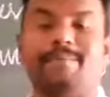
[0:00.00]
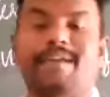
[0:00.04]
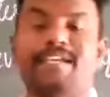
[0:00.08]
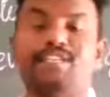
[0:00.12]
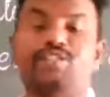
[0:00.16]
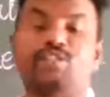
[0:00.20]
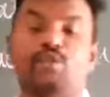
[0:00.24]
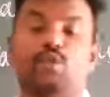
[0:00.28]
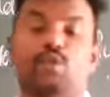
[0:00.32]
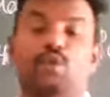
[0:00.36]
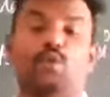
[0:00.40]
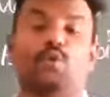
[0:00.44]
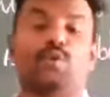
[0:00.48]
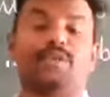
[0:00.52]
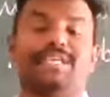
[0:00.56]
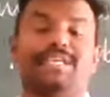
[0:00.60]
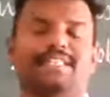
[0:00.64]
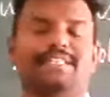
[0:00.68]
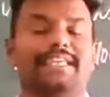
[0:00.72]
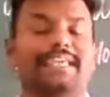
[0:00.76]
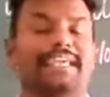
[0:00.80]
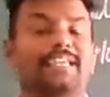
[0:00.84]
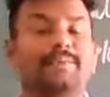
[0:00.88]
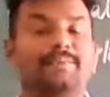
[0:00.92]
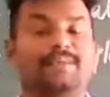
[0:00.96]
a major role in
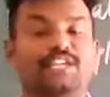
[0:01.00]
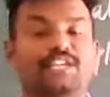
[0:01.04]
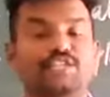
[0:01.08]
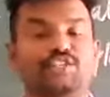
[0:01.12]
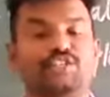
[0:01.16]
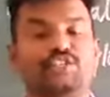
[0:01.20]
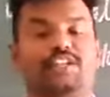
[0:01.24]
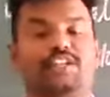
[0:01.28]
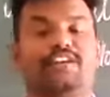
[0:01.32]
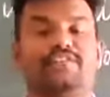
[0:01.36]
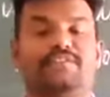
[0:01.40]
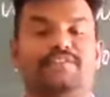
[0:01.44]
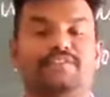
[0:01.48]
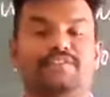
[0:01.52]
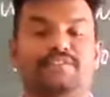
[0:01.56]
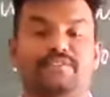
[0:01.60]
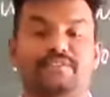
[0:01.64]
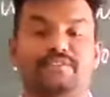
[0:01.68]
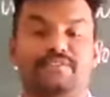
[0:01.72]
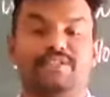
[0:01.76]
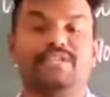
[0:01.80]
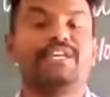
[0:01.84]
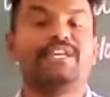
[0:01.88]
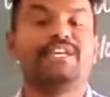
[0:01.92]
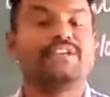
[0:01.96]
the elimination of
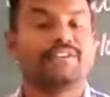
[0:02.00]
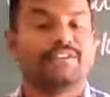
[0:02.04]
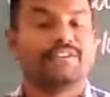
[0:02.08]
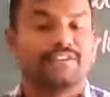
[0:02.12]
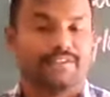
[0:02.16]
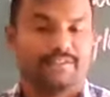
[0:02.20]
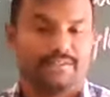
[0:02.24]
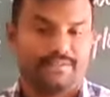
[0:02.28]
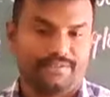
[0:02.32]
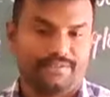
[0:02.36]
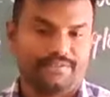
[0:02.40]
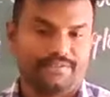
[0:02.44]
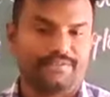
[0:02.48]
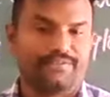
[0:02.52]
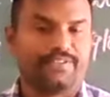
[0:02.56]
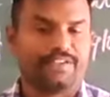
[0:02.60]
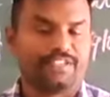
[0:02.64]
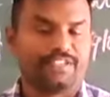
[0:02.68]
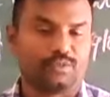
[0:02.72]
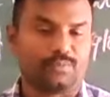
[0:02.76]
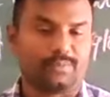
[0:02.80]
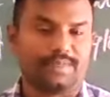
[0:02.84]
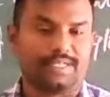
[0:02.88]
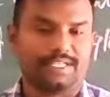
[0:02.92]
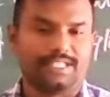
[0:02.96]

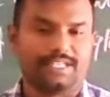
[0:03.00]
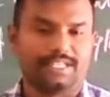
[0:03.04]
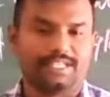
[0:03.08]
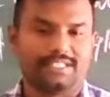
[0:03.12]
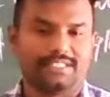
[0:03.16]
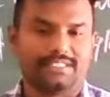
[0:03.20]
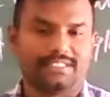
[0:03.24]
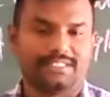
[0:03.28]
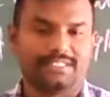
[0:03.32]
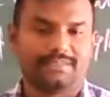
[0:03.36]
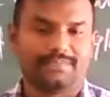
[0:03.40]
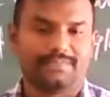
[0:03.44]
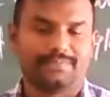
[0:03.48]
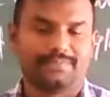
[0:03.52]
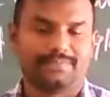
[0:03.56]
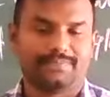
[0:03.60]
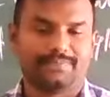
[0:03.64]
waste materials.